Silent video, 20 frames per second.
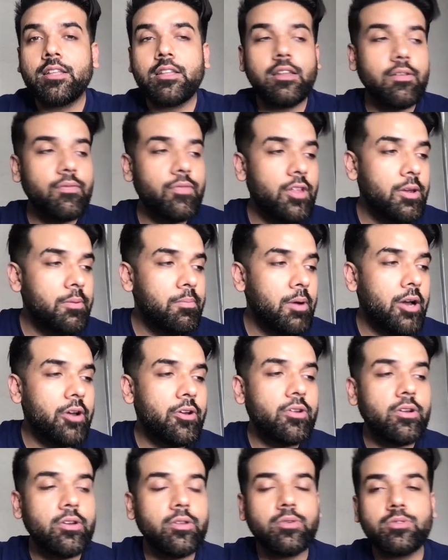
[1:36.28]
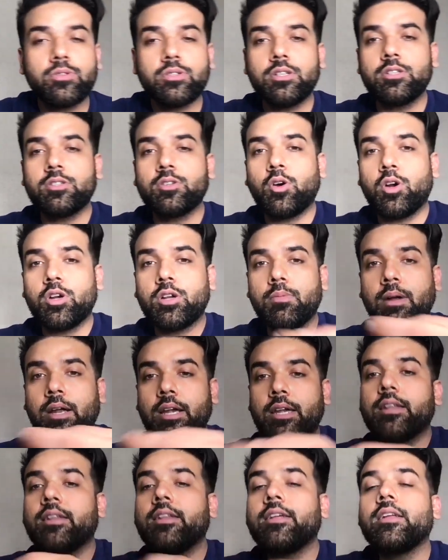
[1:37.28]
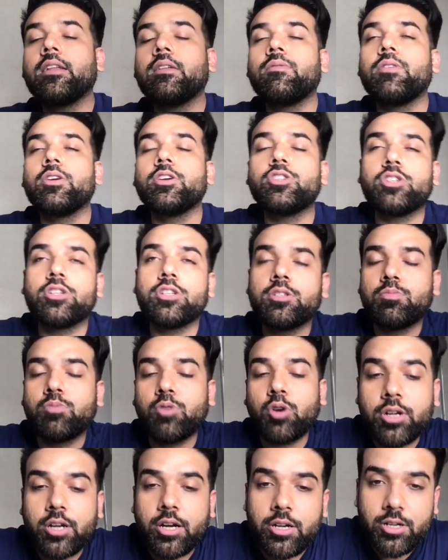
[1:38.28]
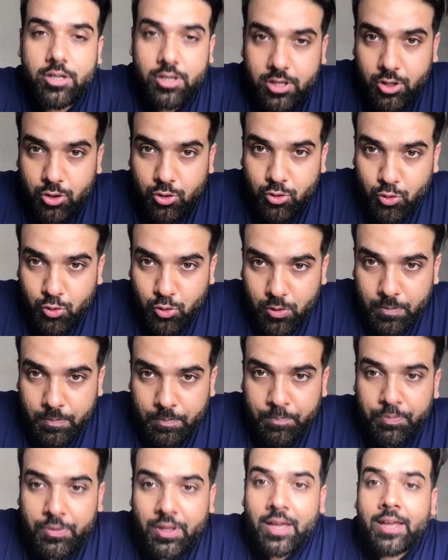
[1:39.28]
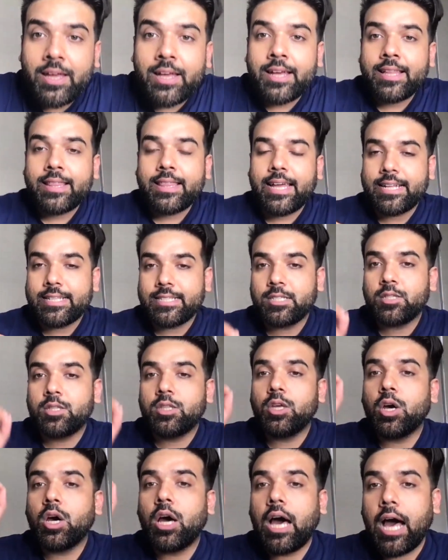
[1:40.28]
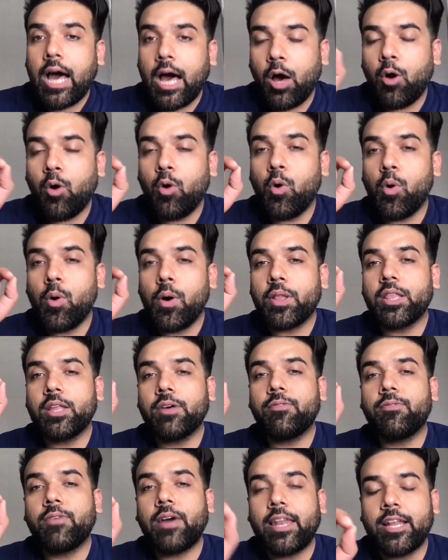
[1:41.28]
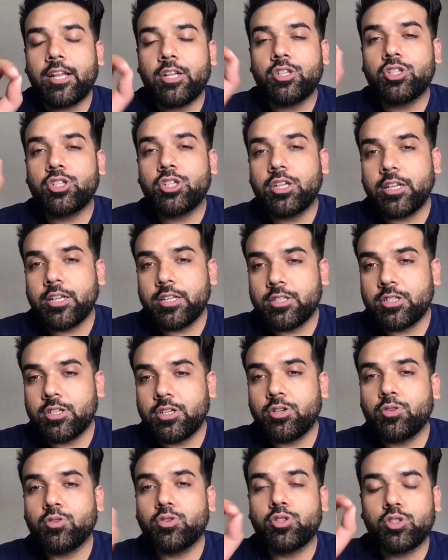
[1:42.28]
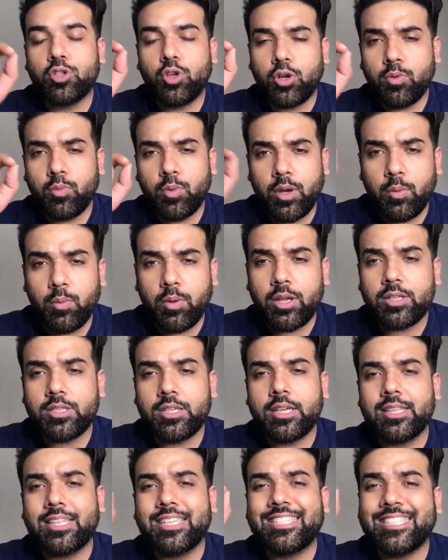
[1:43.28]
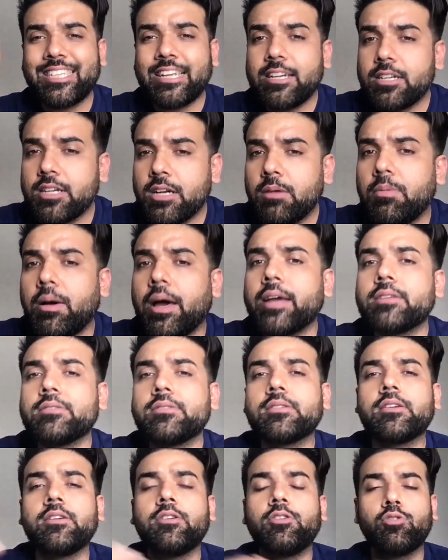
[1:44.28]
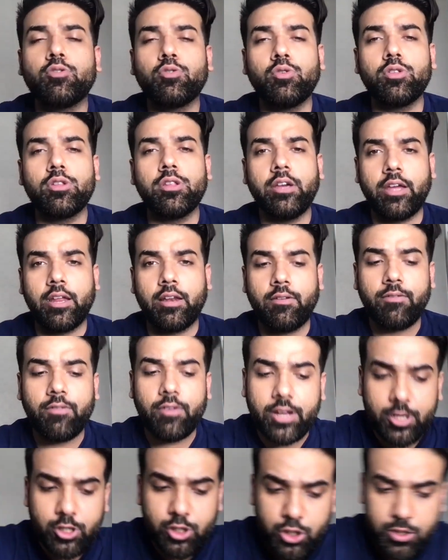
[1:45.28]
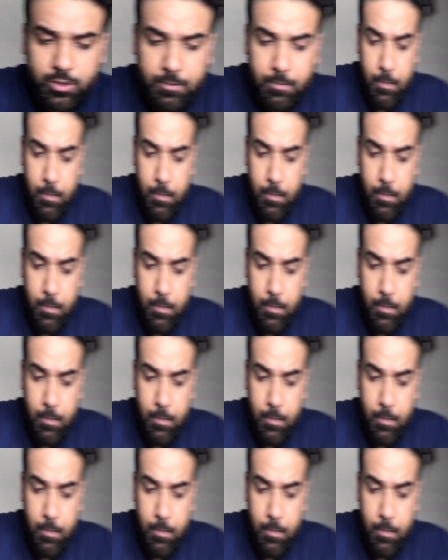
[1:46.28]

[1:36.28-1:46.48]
If the demand reduces, automatically inflation is brought under control. That's how the financial institutions, or when we say the central banks, control the inflation.